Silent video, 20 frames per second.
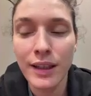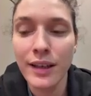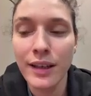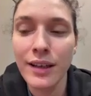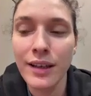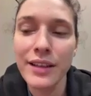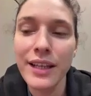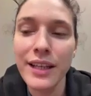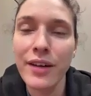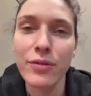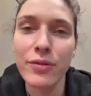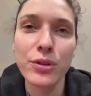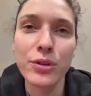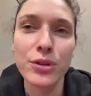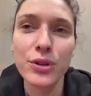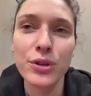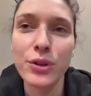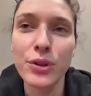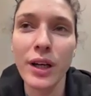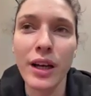Yeah, for
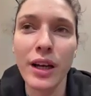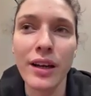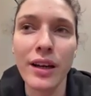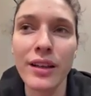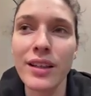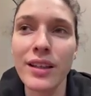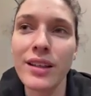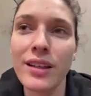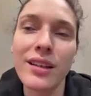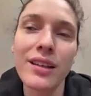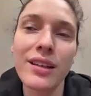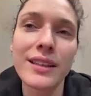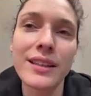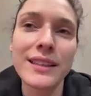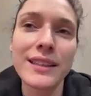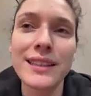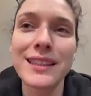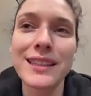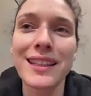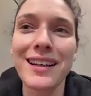sure.
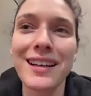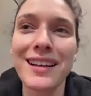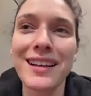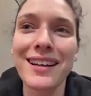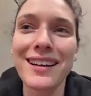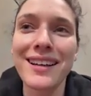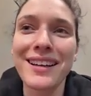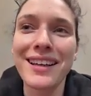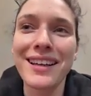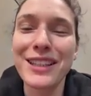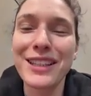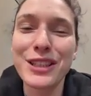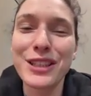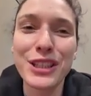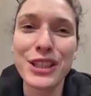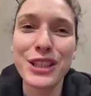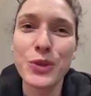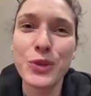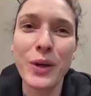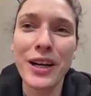It's
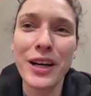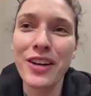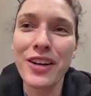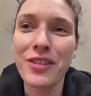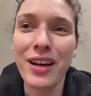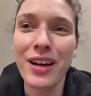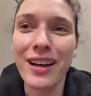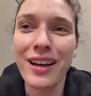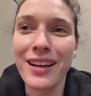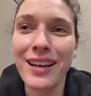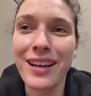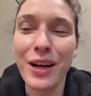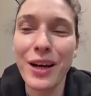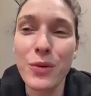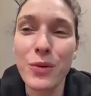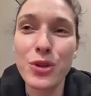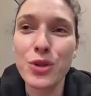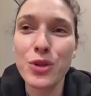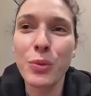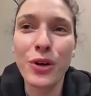where I
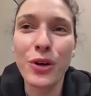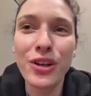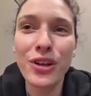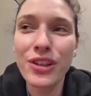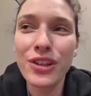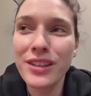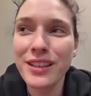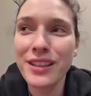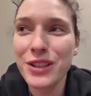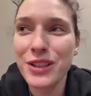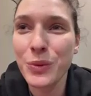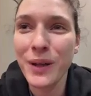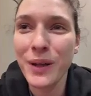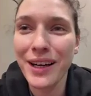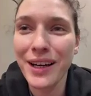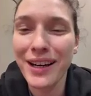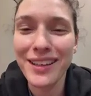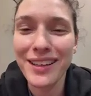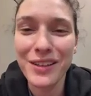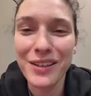was born. It's where
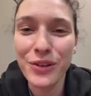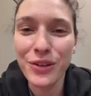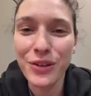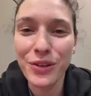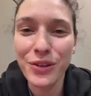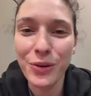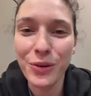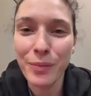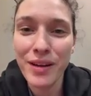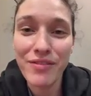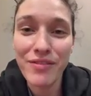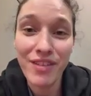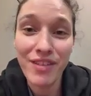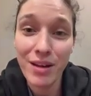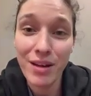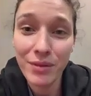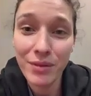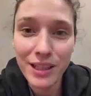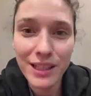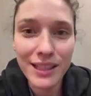my
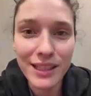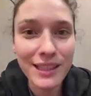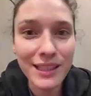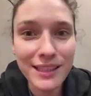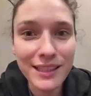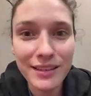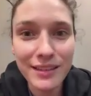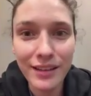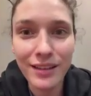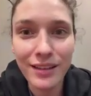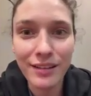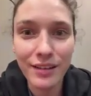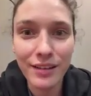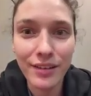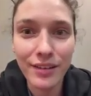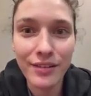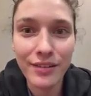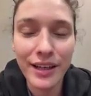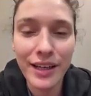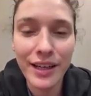family is still
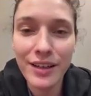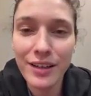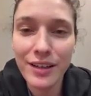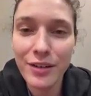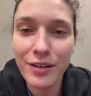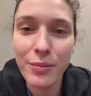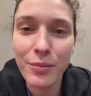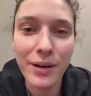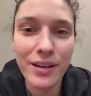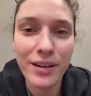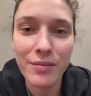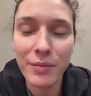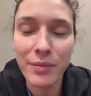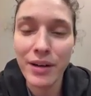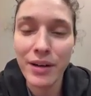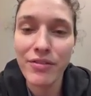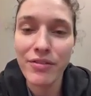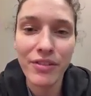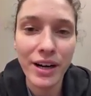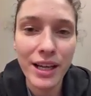there.
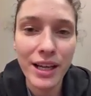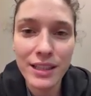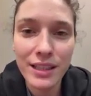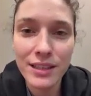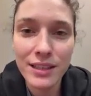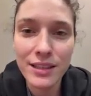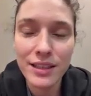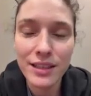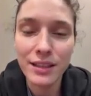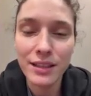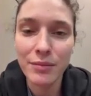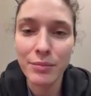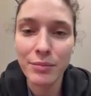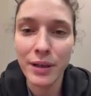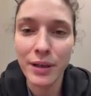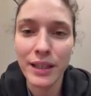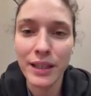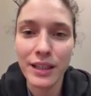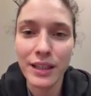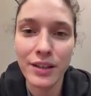My friends,
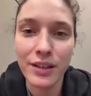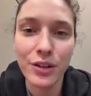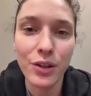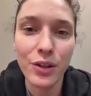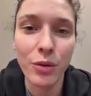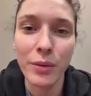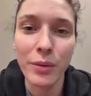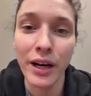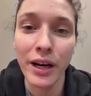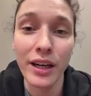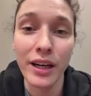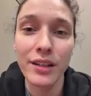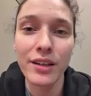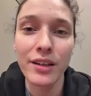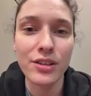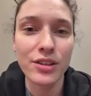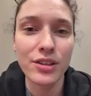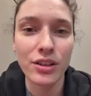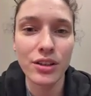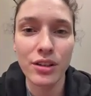my
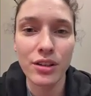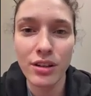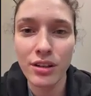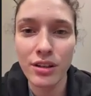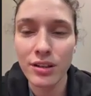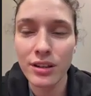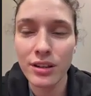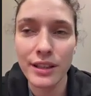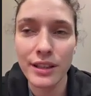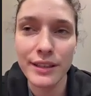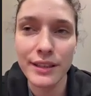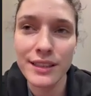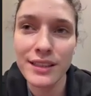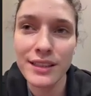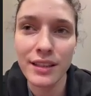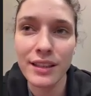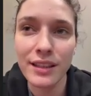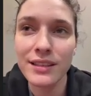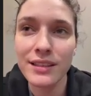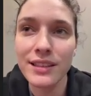inner circle. It's
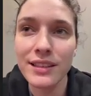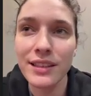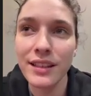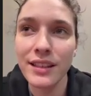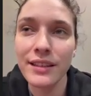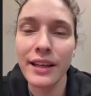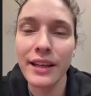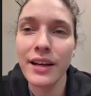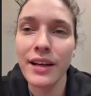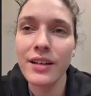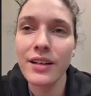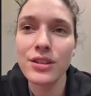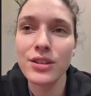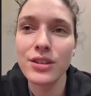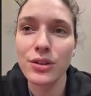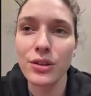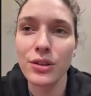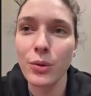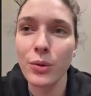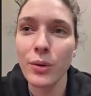still there.
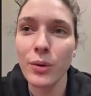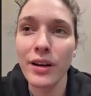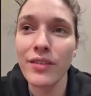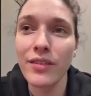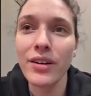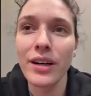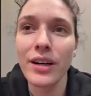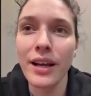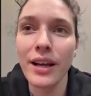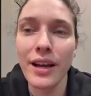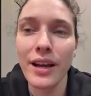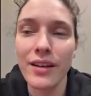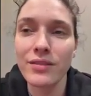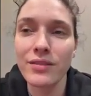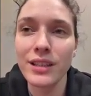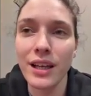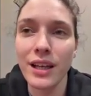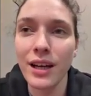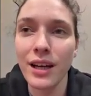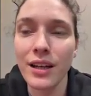So whenever I have
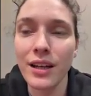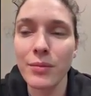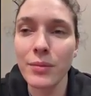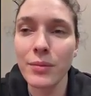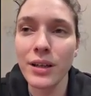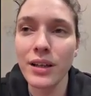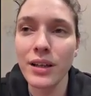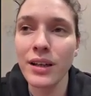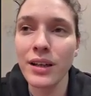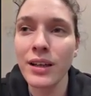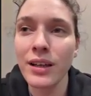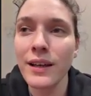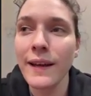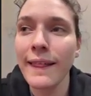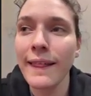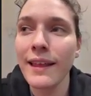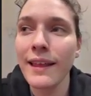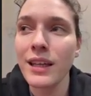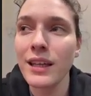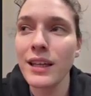time
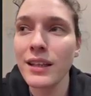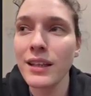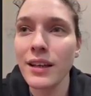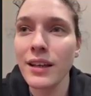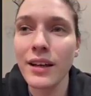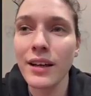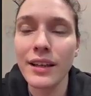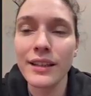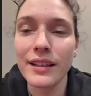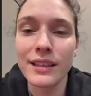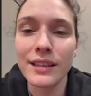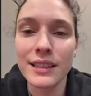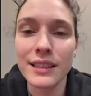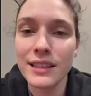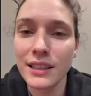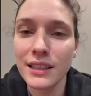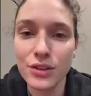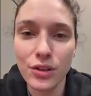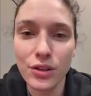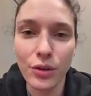in the
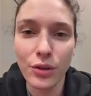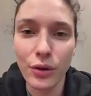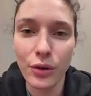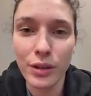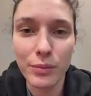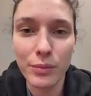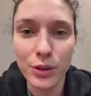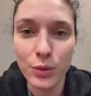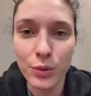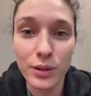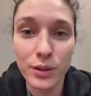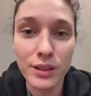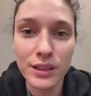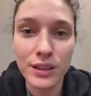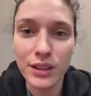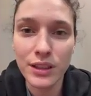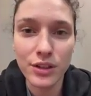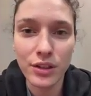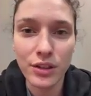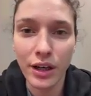season or in between
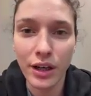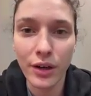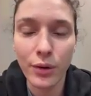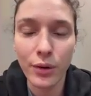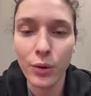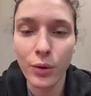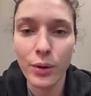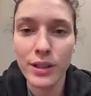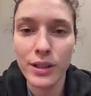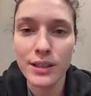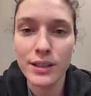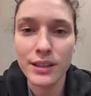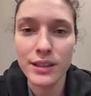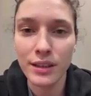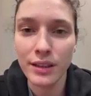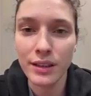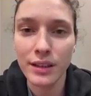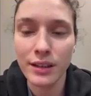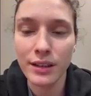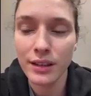season, I always
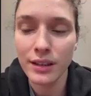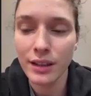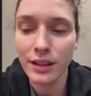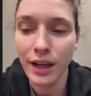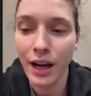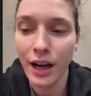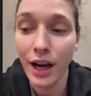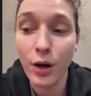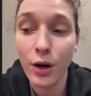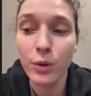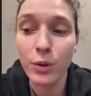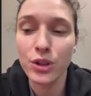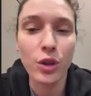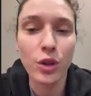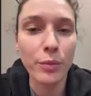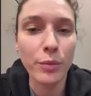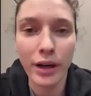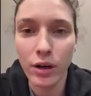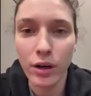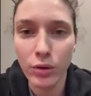
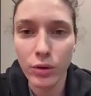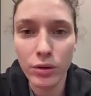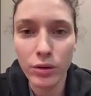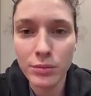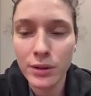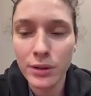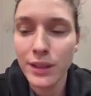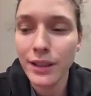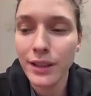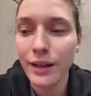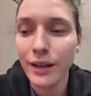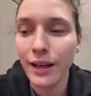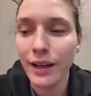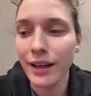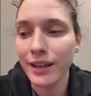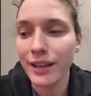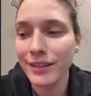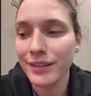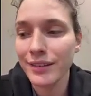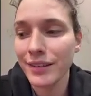go back home.
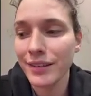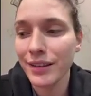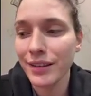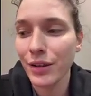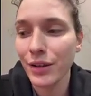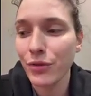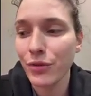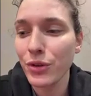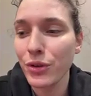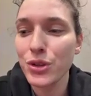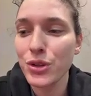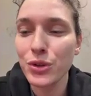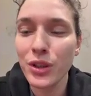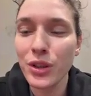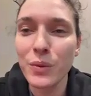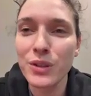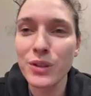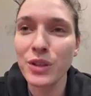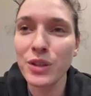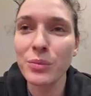And for sure,
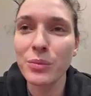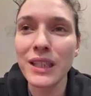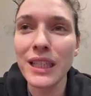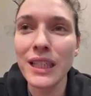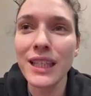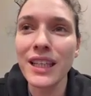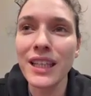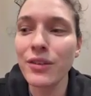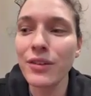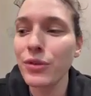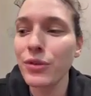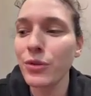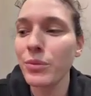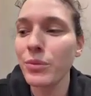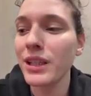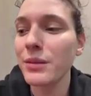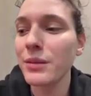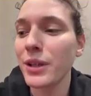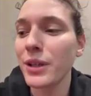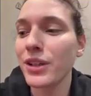it was a big key for
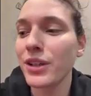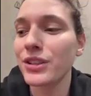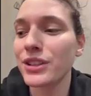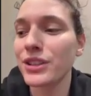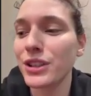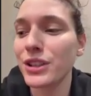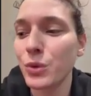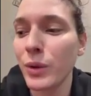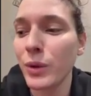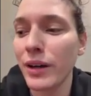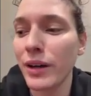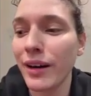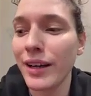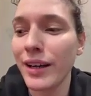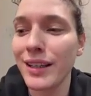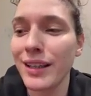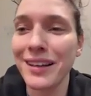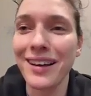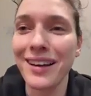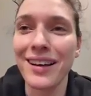me because it's where
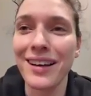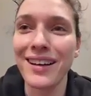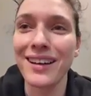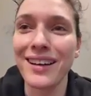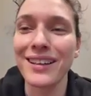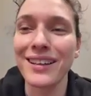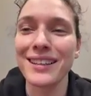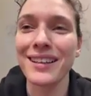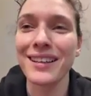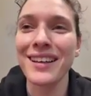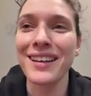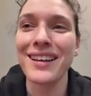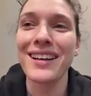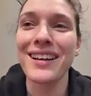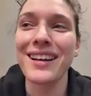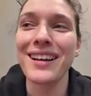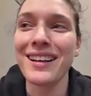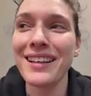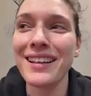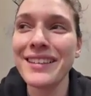I
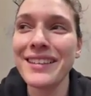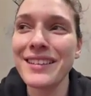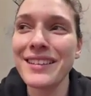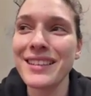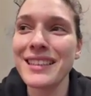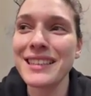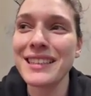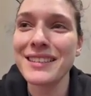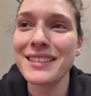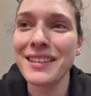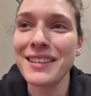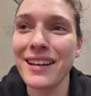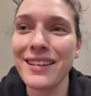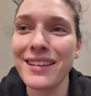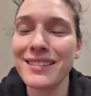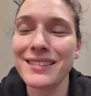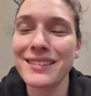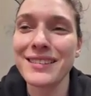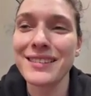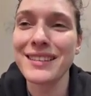literally
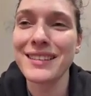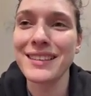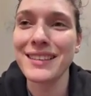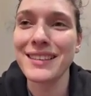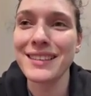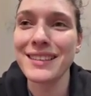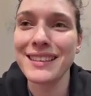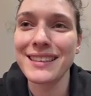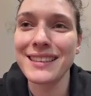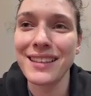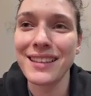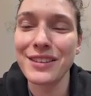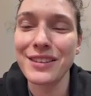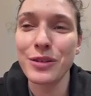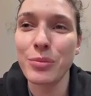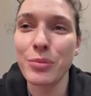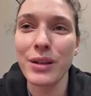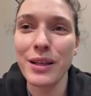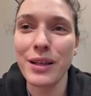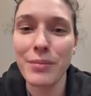
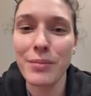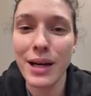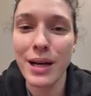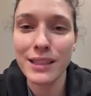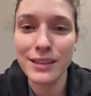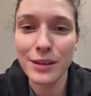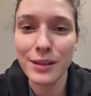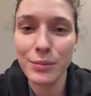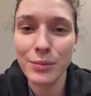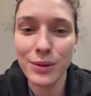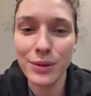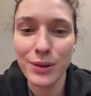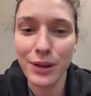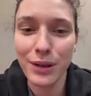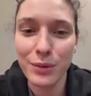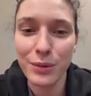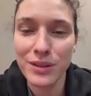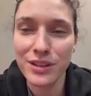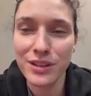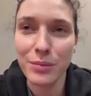started play basketball.
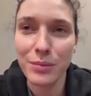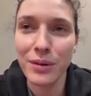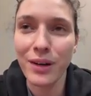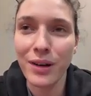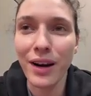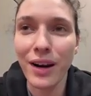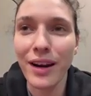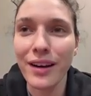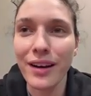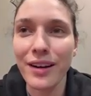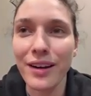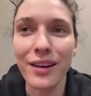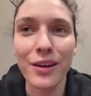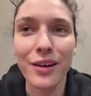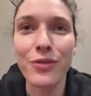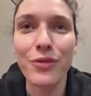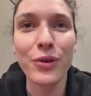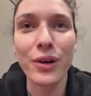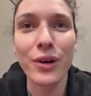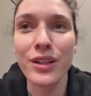I was about like
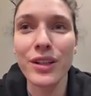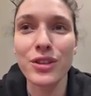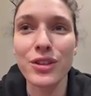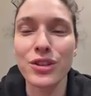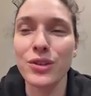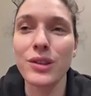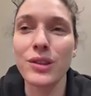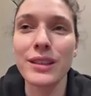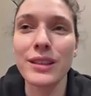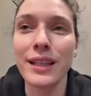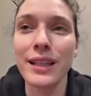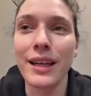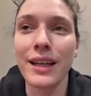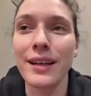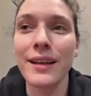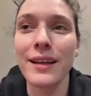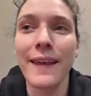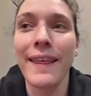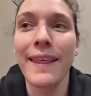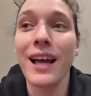4 years old,
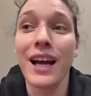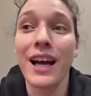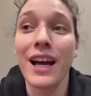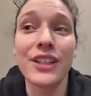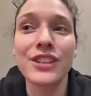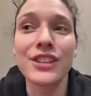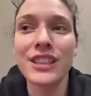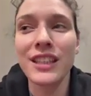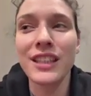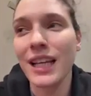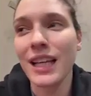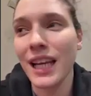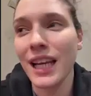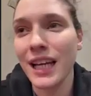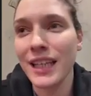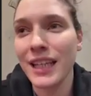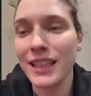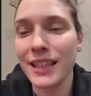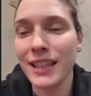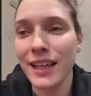and I just got
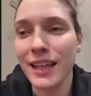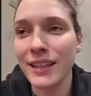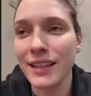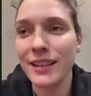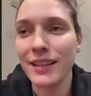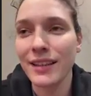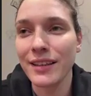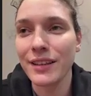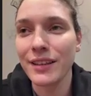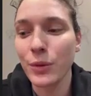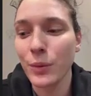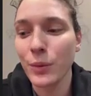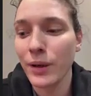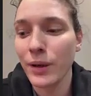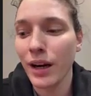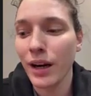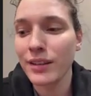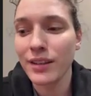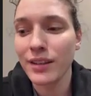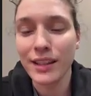lucky that there
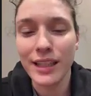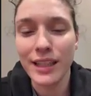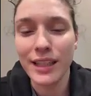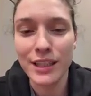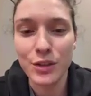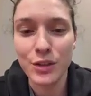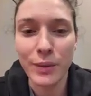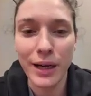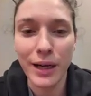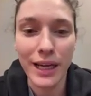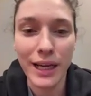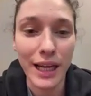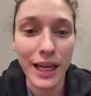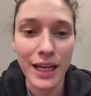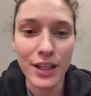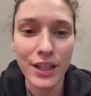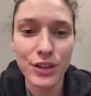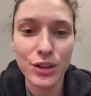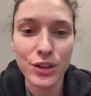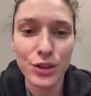were other kids my
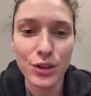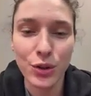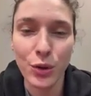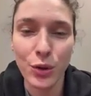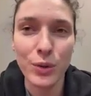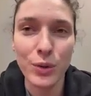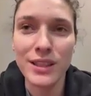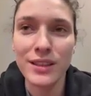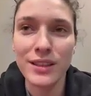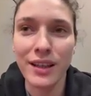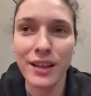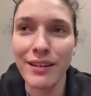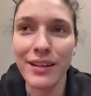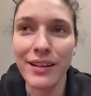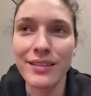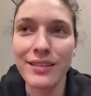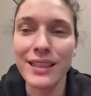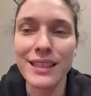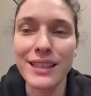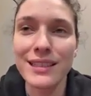age, so we
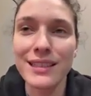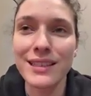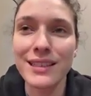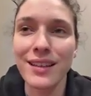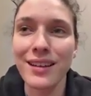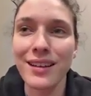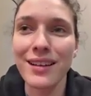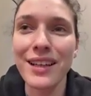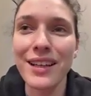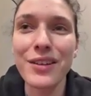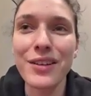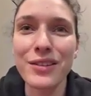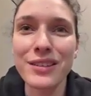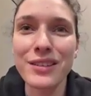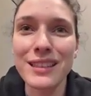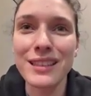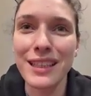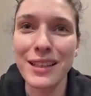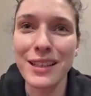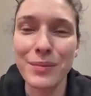started this little
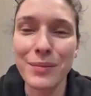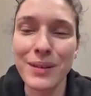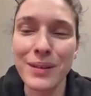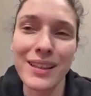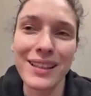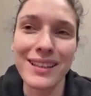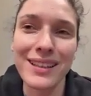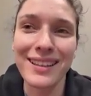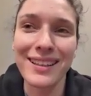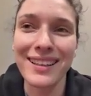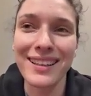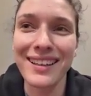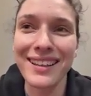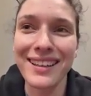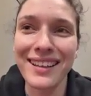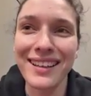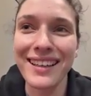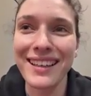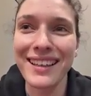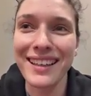team in
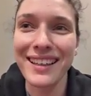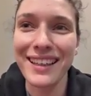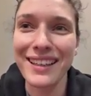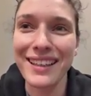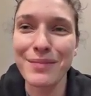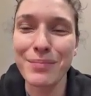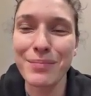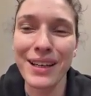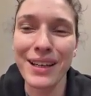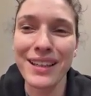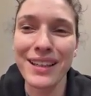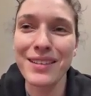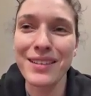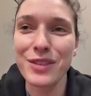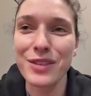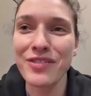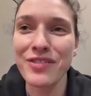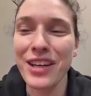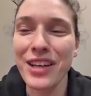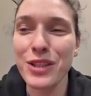my
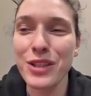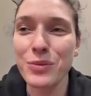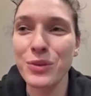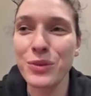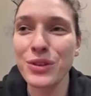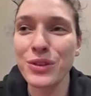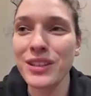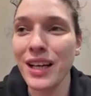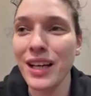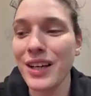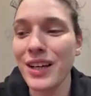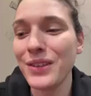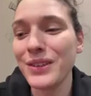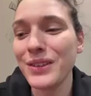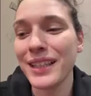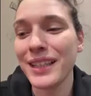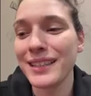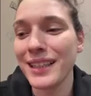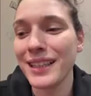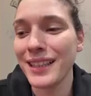very small
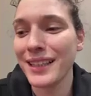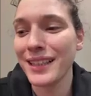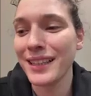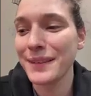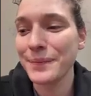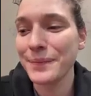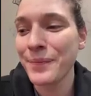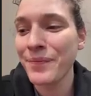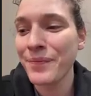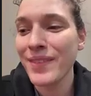town, and then